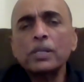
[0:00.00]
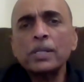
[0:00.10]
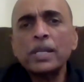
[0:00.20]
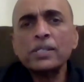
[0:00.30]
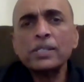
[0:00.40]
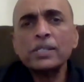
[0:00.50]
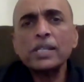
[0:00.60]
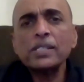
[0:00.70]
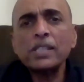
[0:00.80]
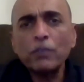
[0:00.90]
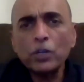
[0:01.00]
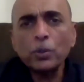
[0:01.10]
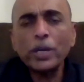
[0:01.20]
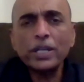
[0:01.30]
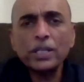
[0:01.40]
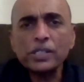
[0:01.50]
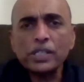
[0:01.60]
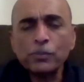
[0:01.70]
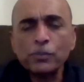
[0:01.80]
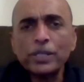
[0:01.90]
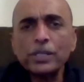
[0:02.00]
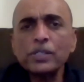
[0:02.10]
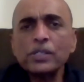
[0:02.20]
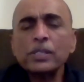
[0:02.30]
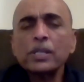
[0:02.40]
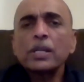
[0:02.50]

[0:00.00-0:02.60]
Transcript: let's say, 7 to 8 years experience